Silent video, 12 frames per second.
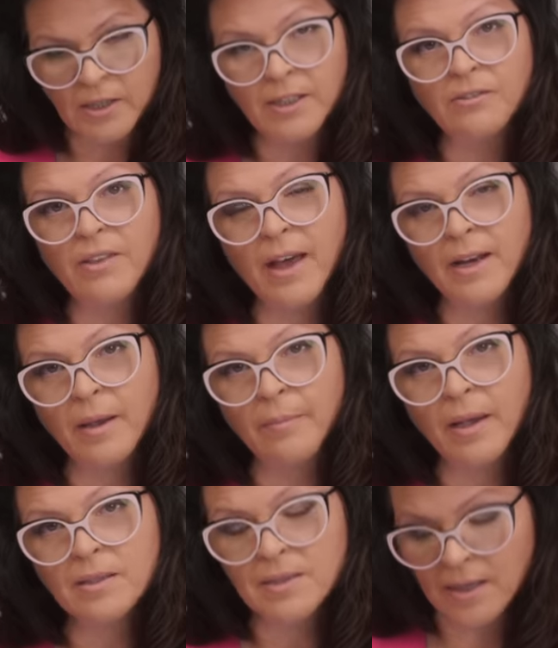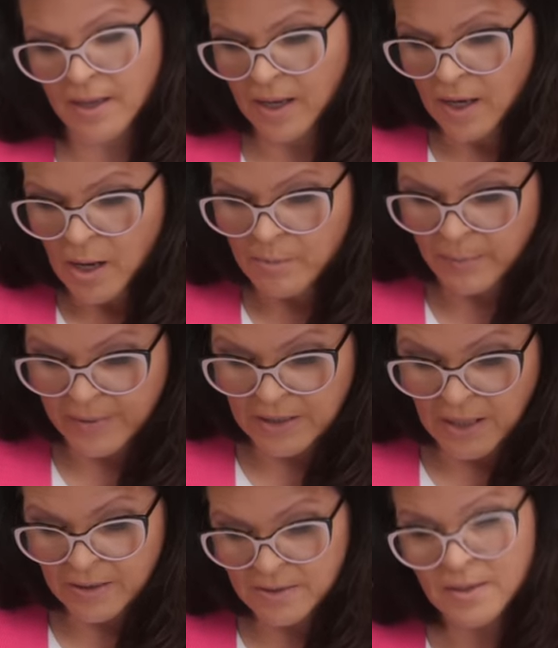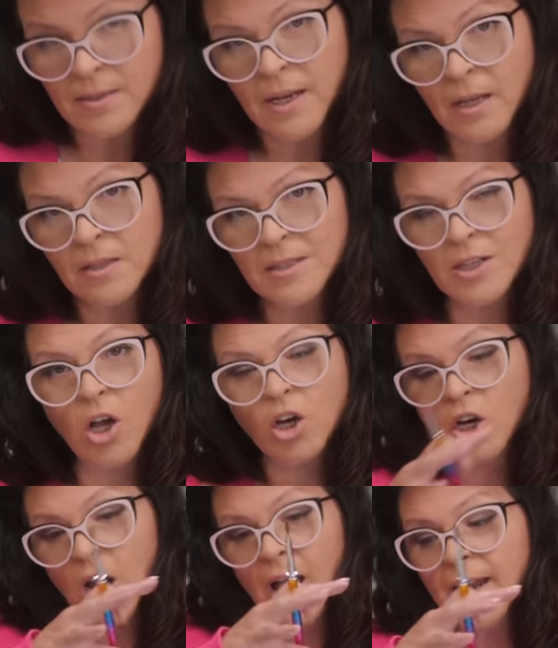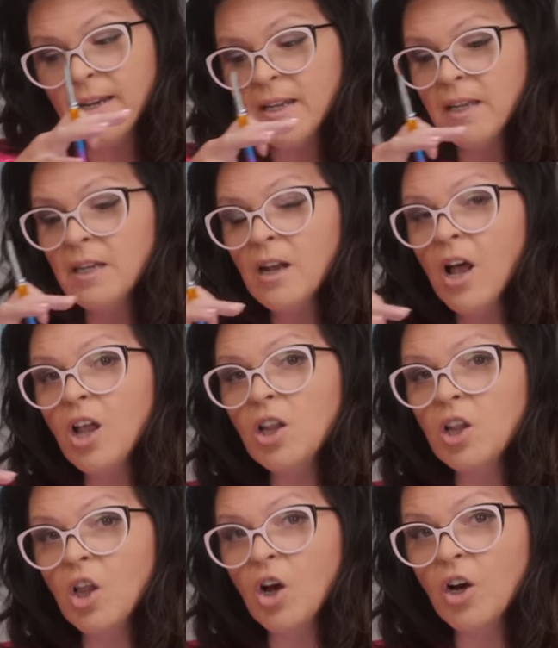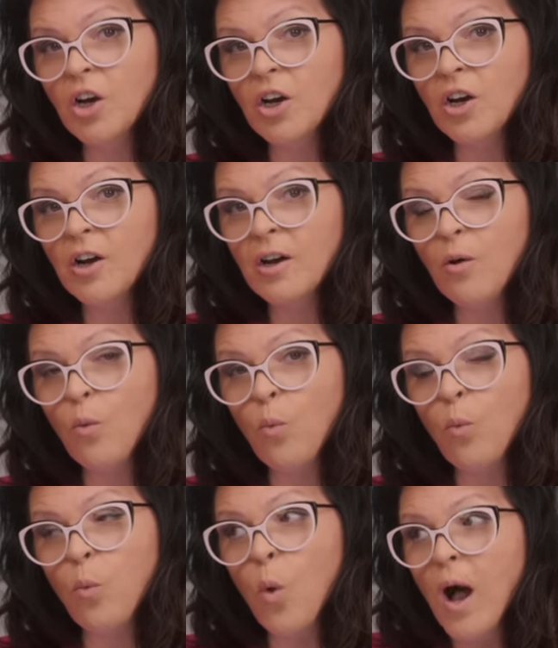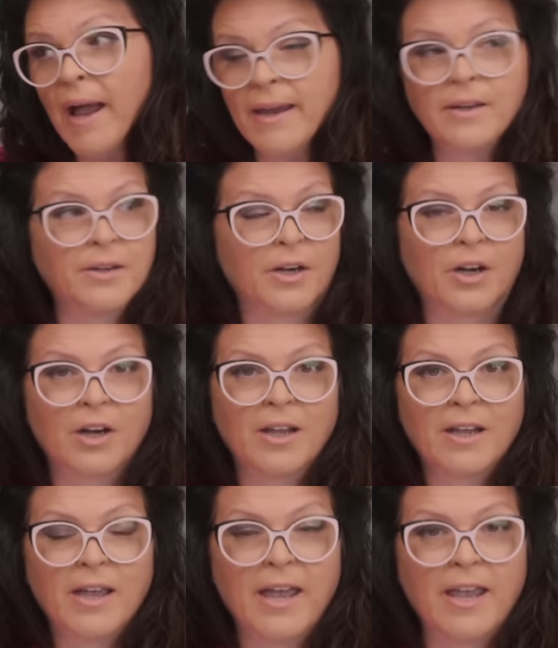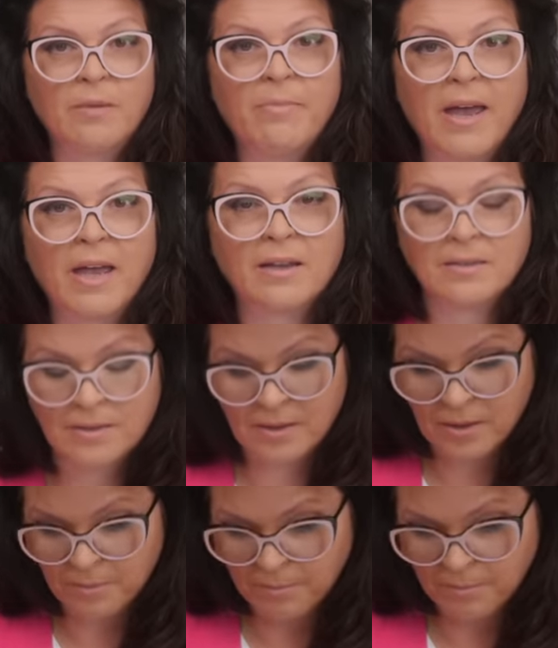leave that apex like that. But because this nail is longer, I need a longer, wider apex.